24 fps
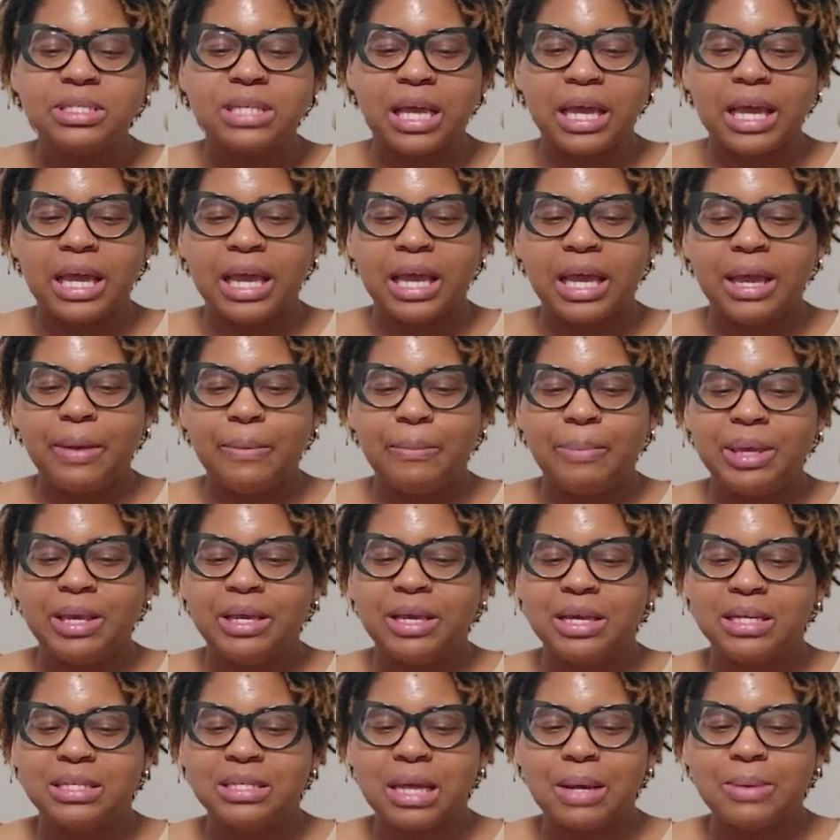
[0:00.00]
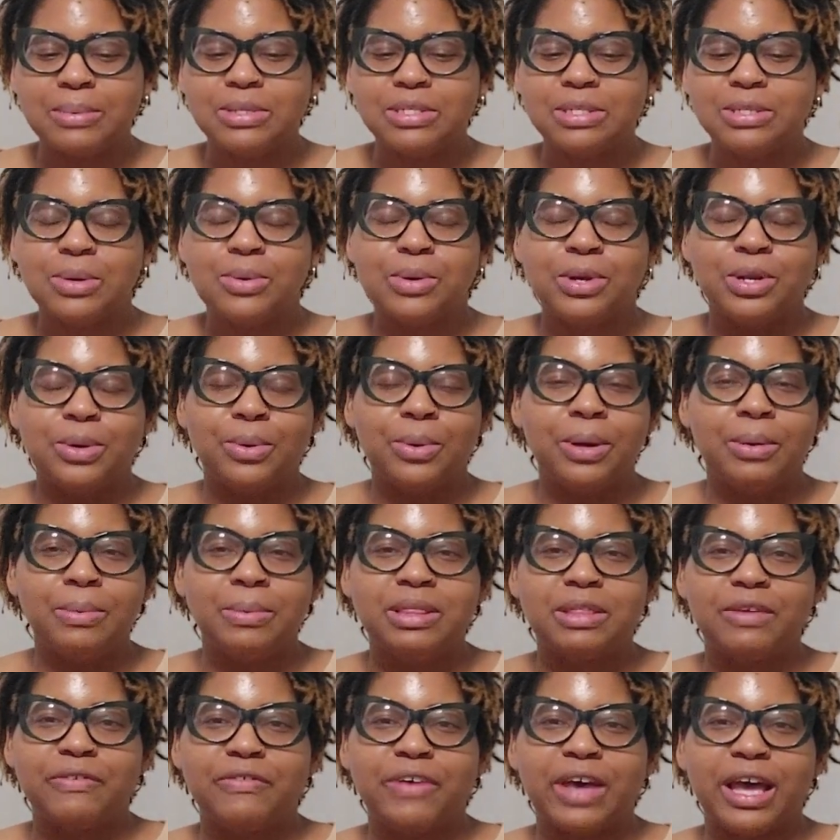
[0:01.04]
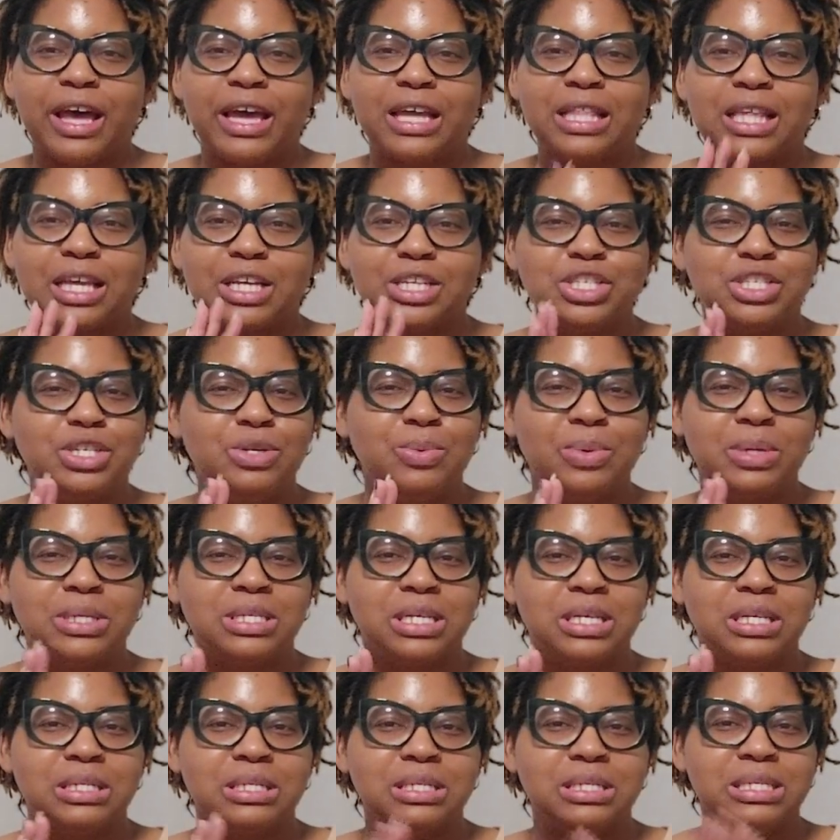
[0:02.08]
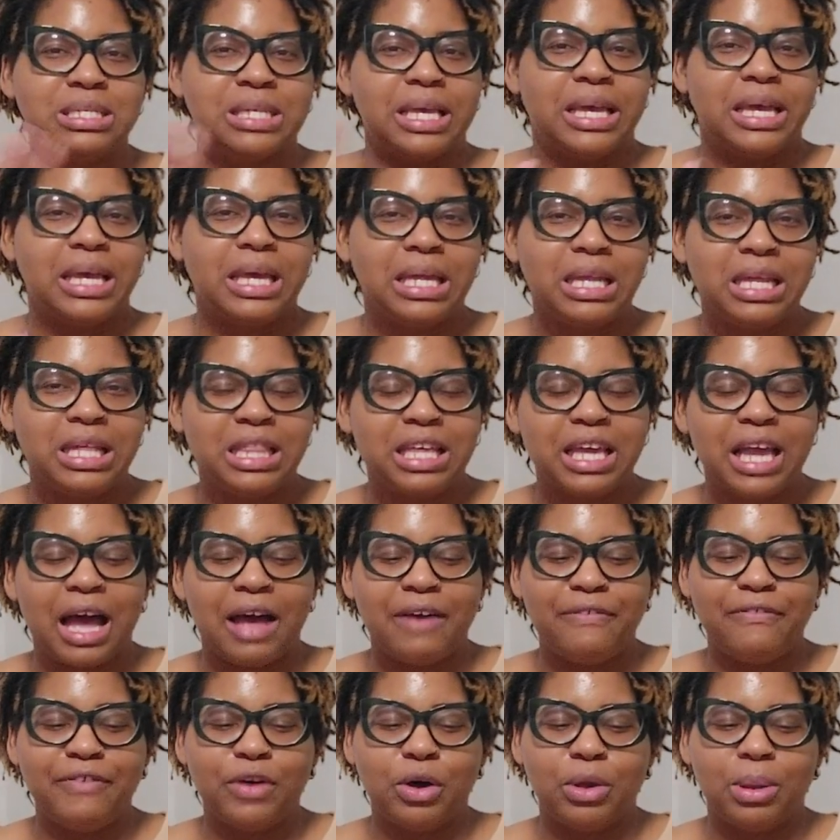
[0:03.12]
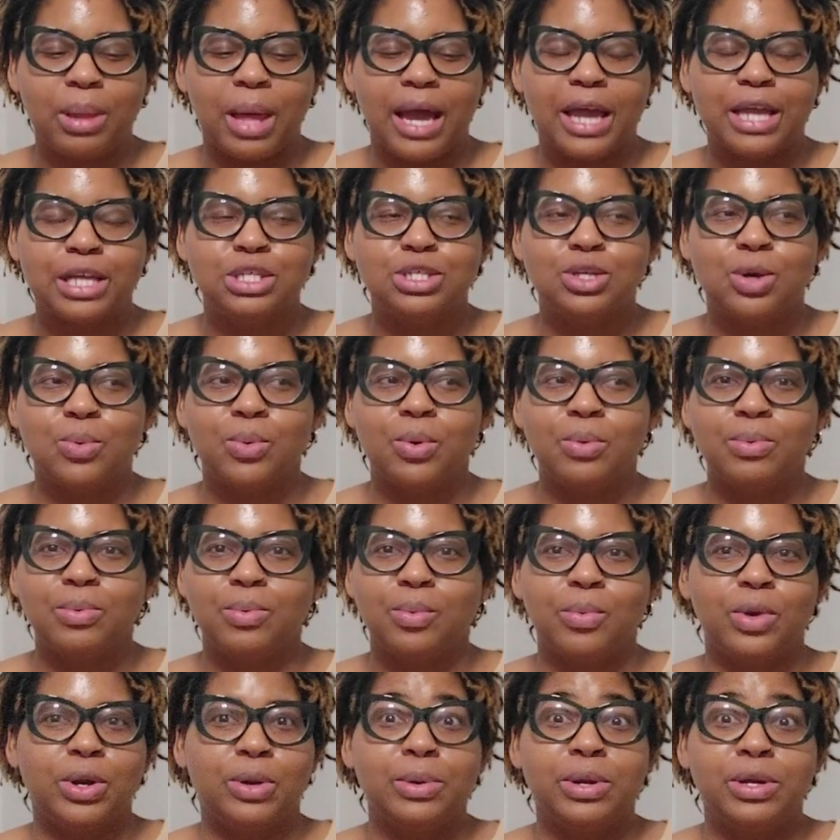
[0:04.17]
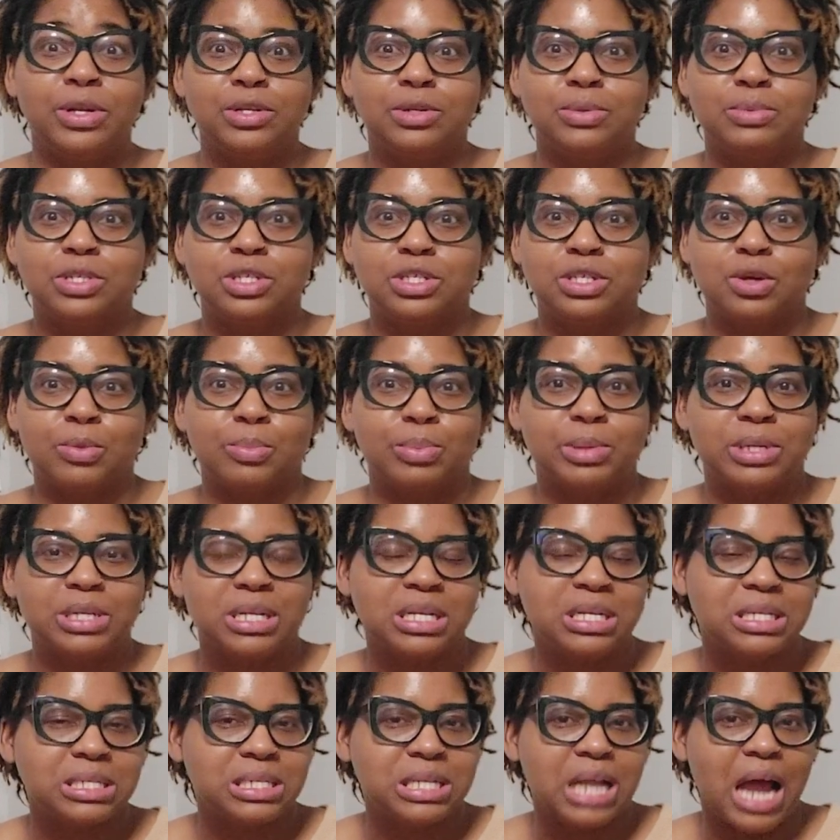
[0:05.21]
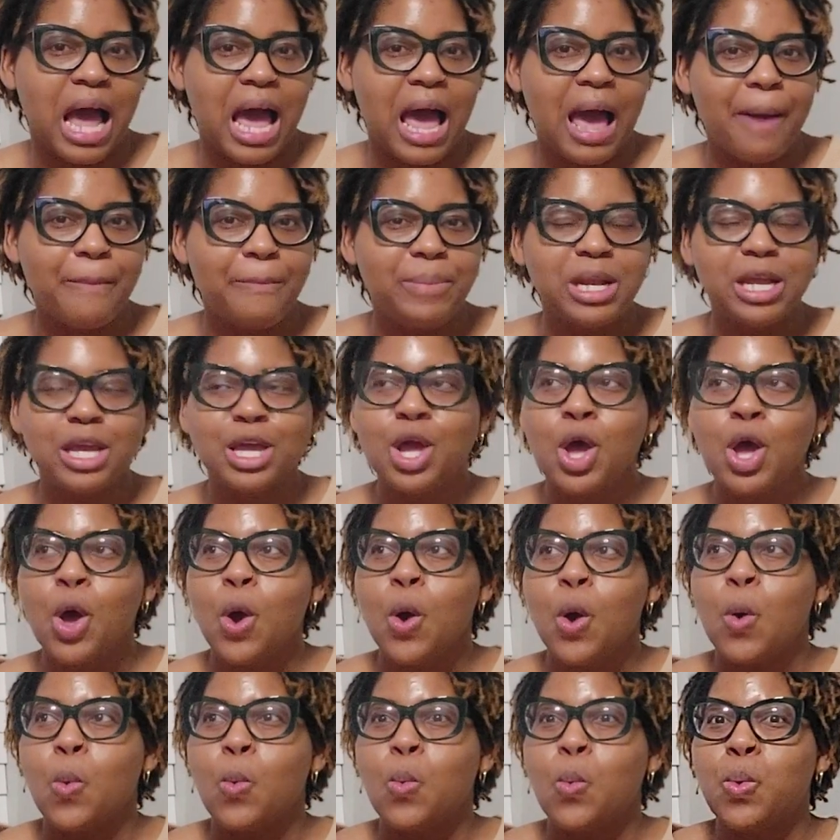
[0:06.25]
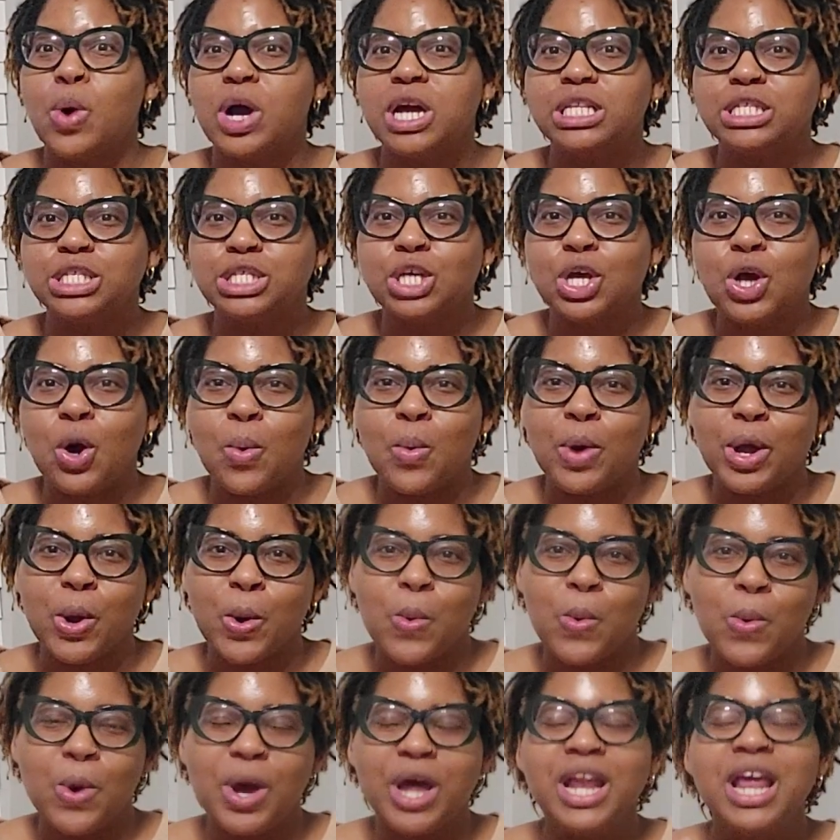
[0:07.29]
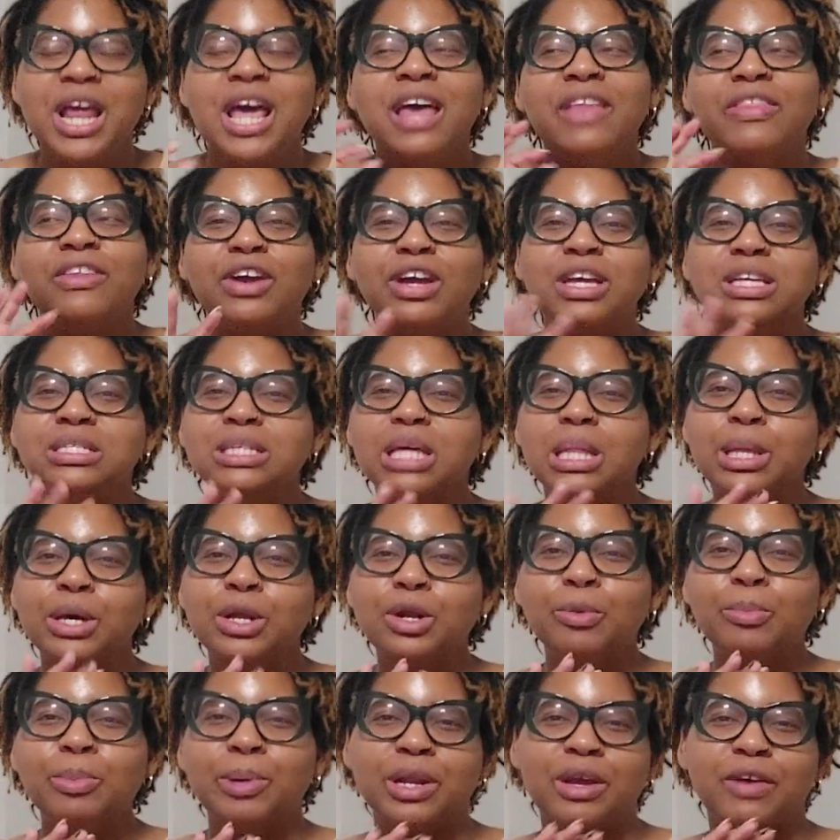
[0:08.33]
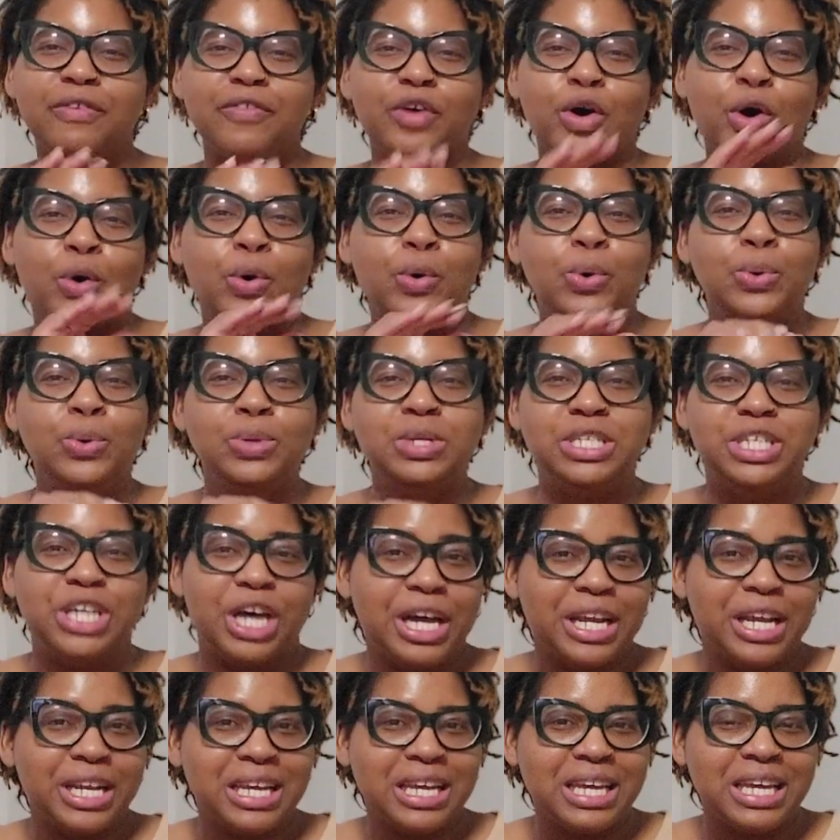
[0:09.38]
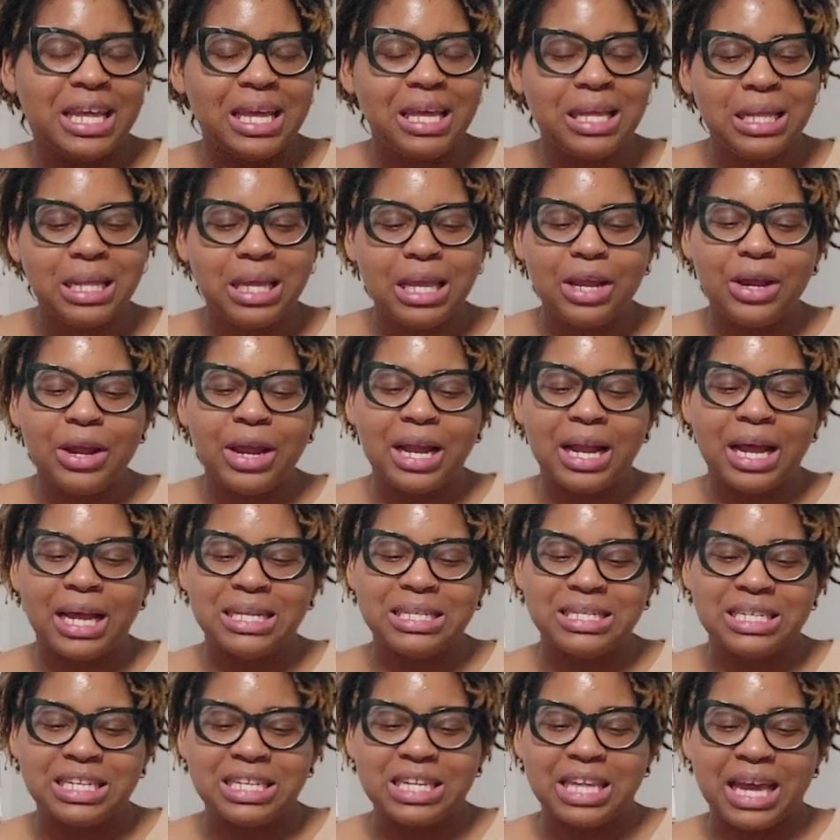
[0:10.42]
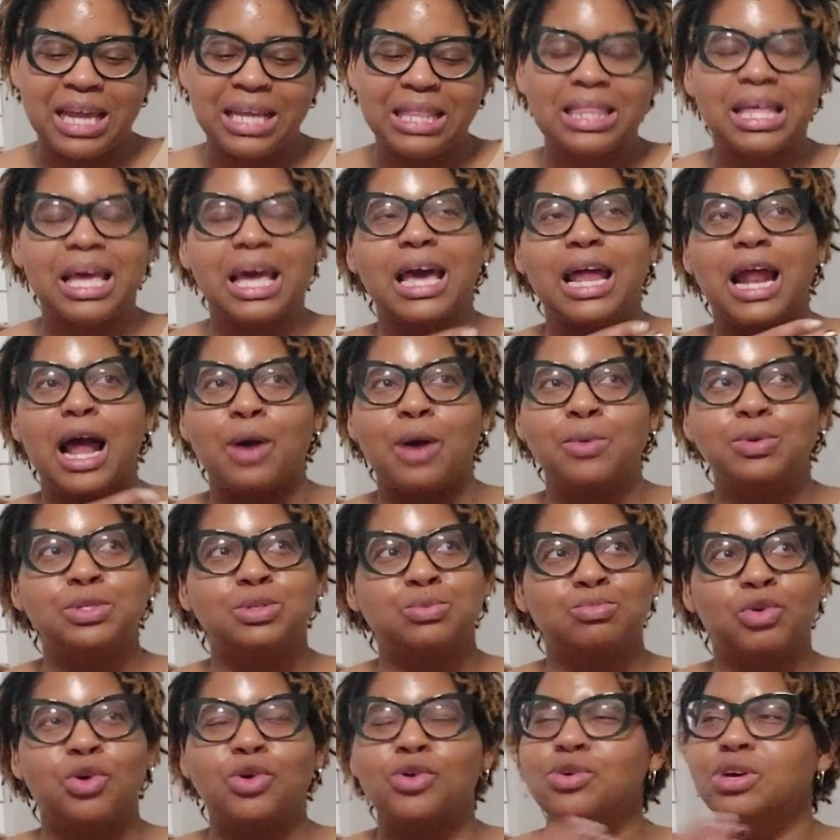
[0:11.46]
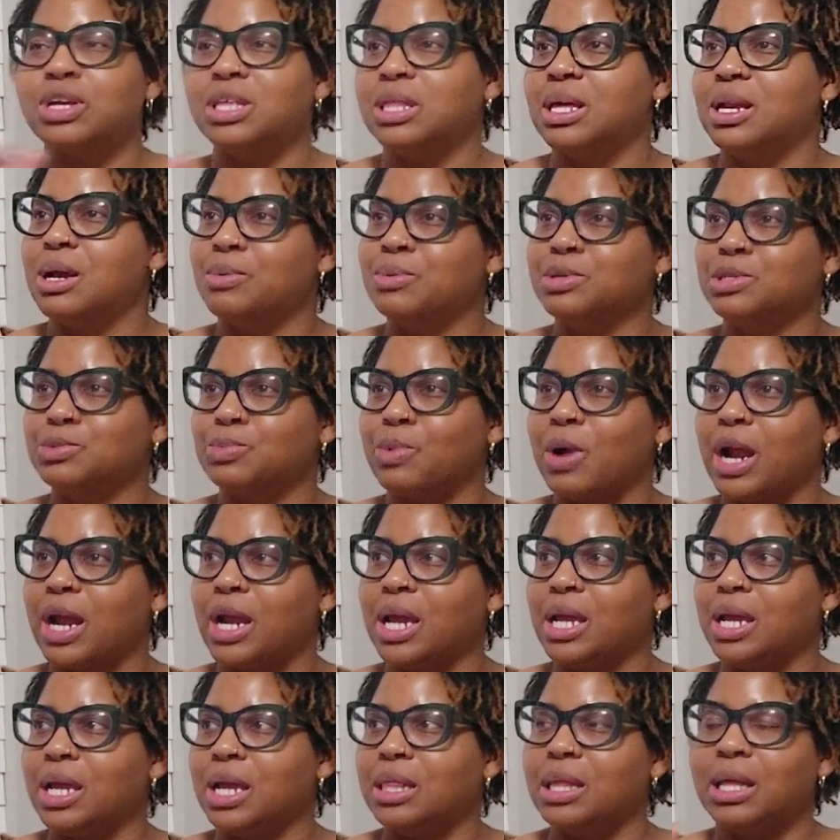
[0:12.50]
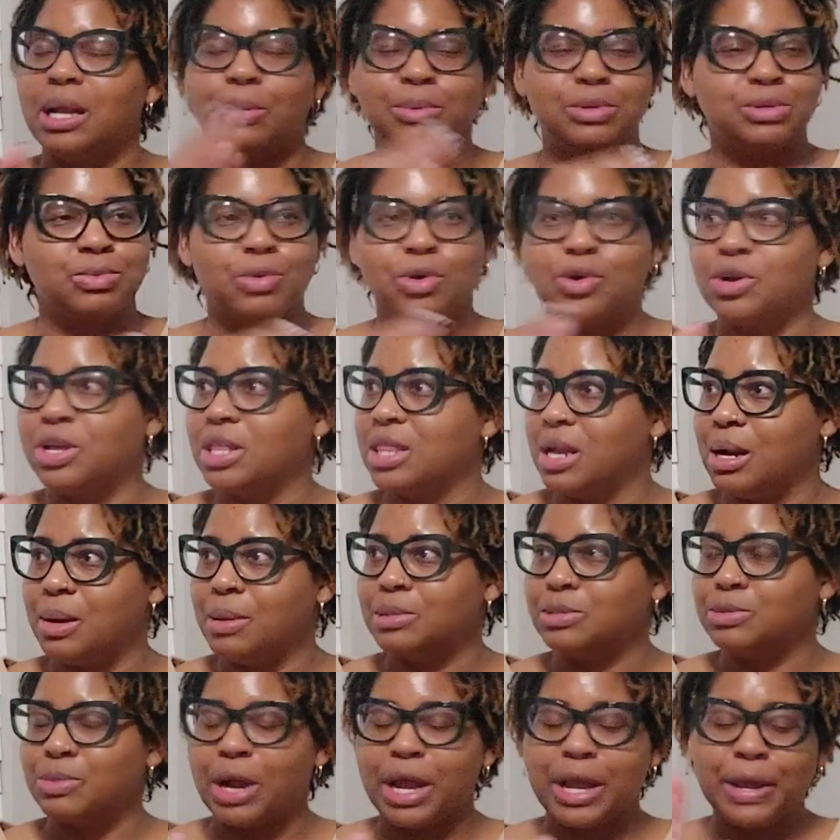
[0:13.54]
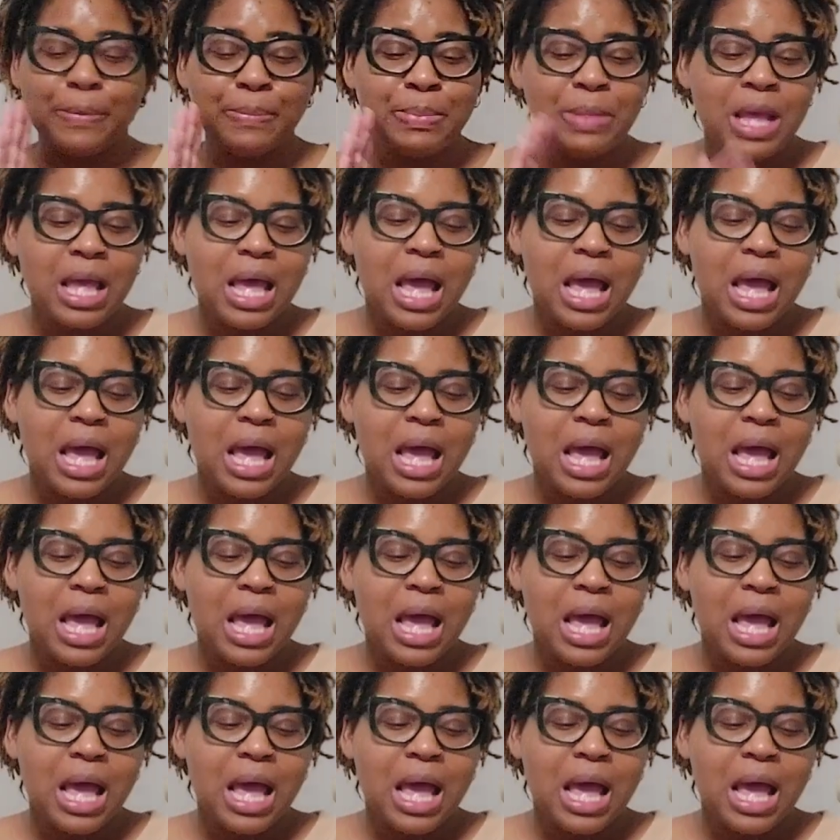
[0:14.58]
say, because I was so annoyed with the fact that she wasn't saying anything, I felt like, so what are we going to do? We're just going to pretend this is not happening? What's going on? There is a little bit of a whodunit in there, and I did like that. I was wrong, and then I was right, and then I was wrong, and then I was right.